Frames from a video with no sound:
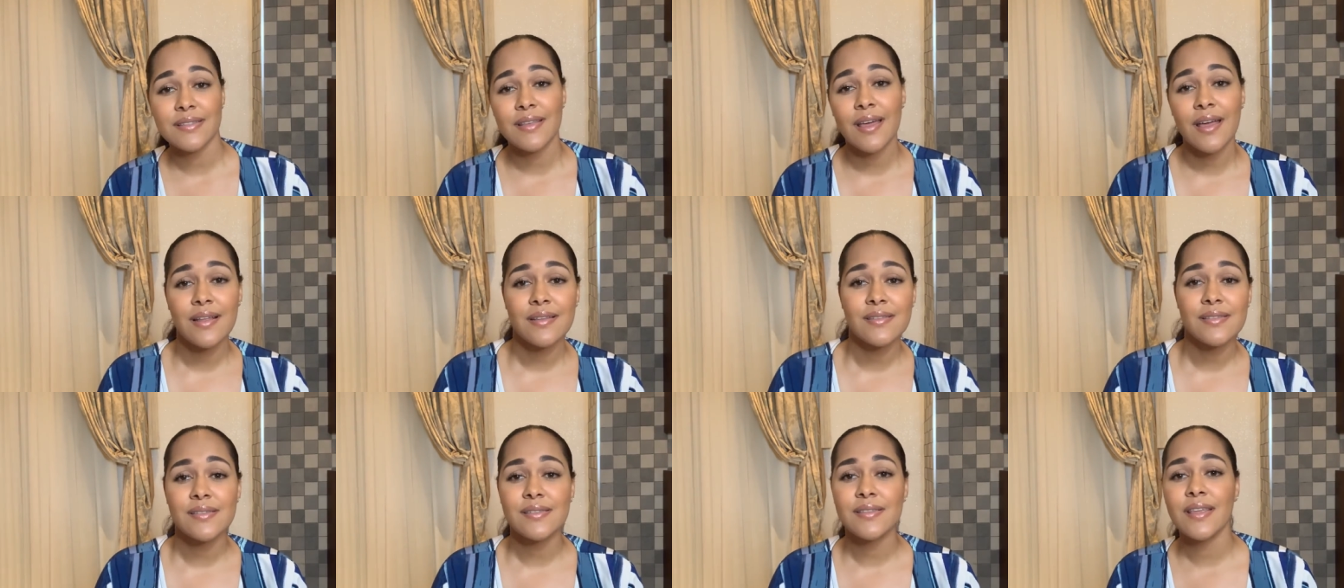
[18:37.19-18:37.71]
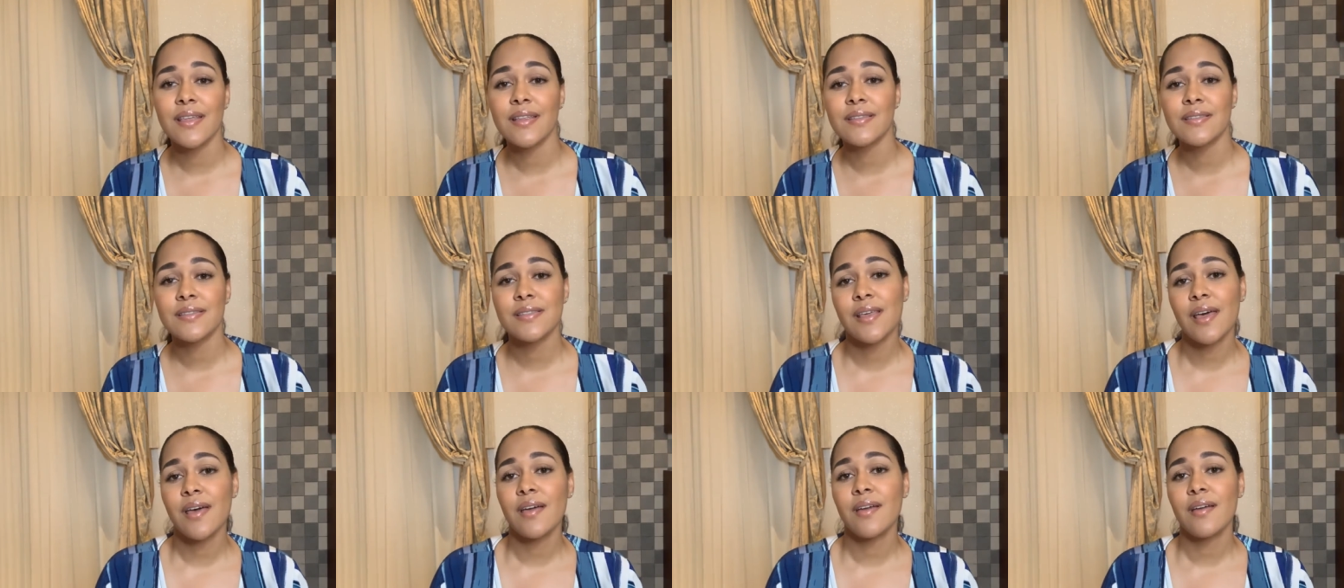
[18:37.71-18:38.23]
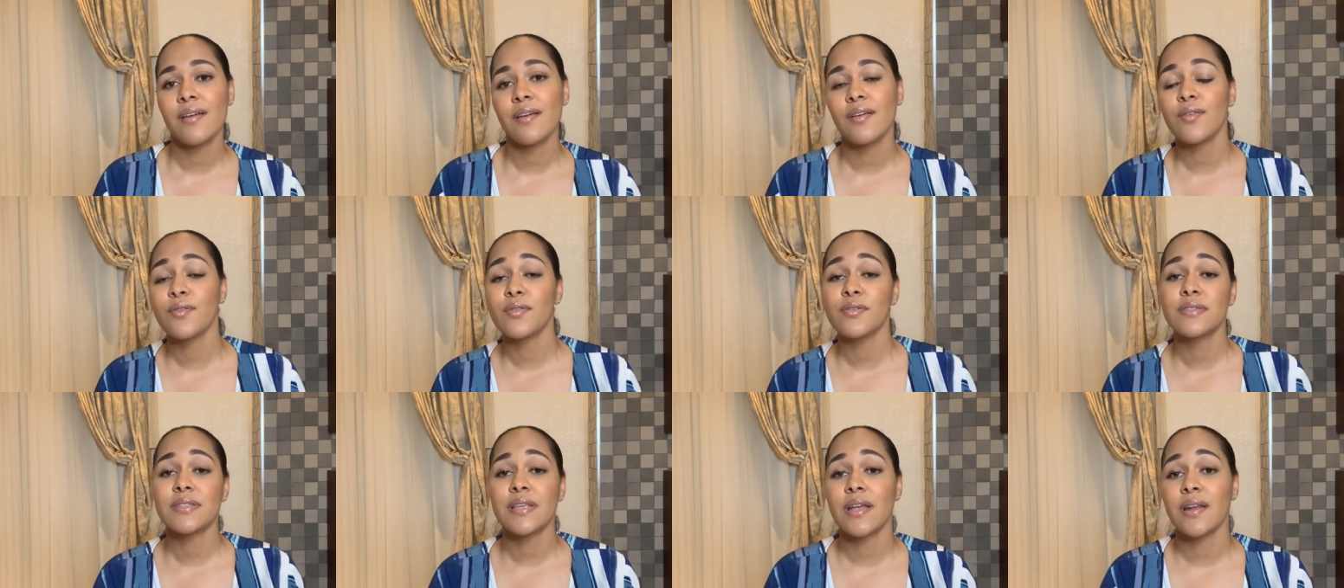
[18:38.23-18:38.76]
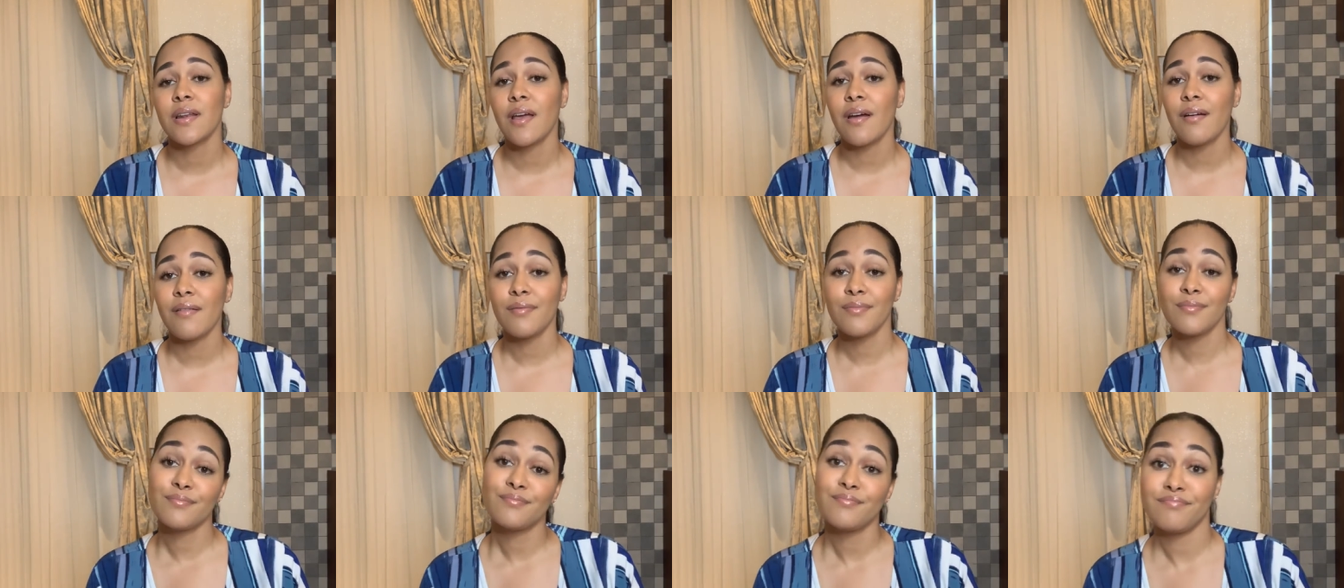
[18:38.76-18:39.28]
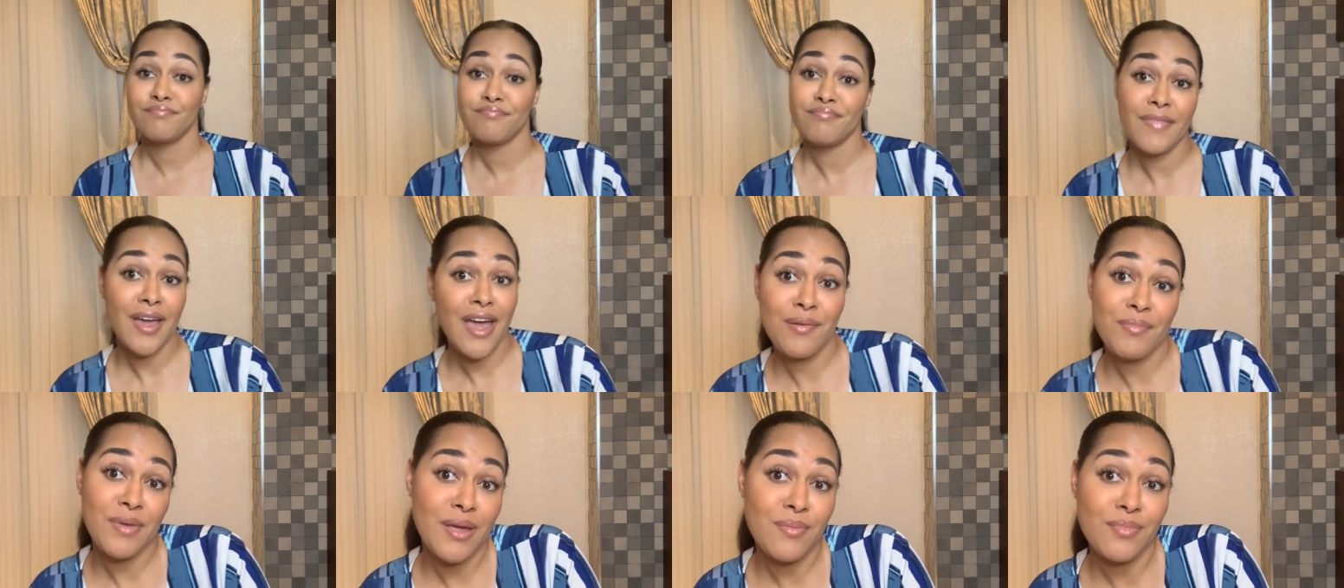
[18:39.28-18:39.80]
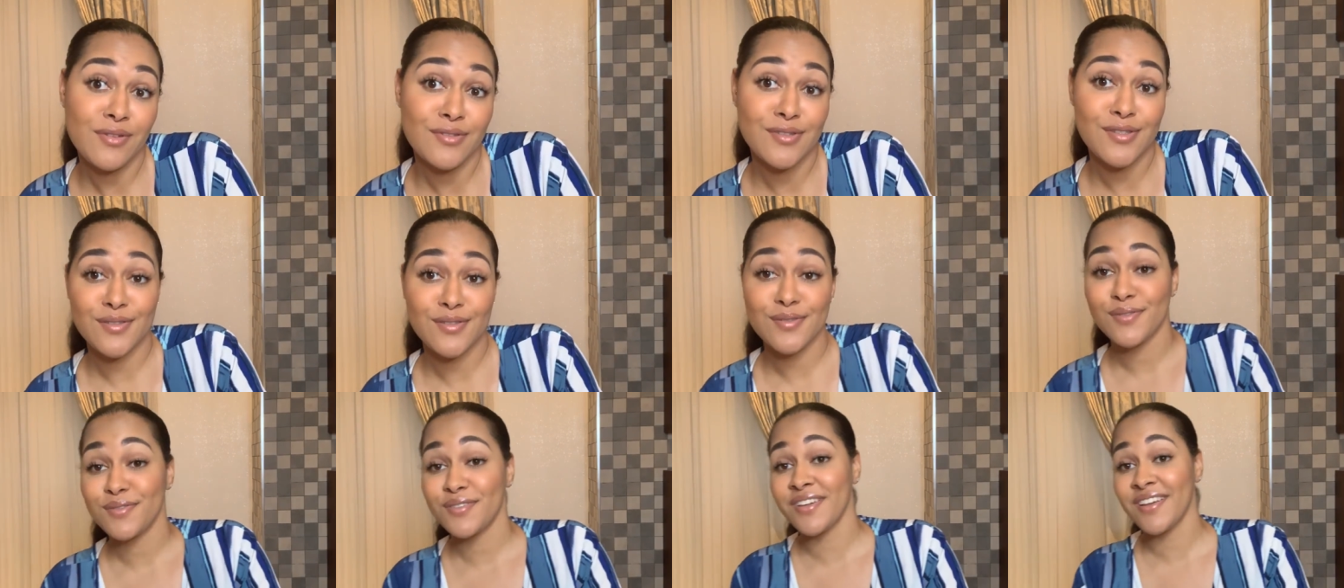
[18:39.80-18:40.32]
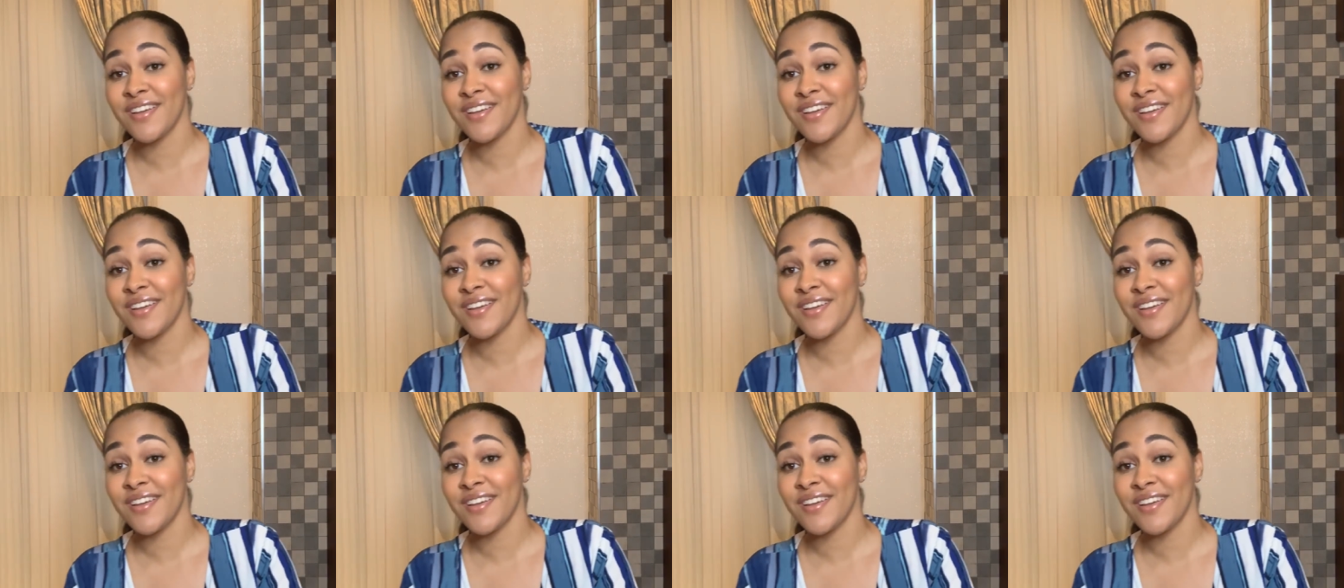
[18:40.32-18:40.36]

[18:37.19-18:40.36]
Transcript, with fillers: and center because I know I'm able to.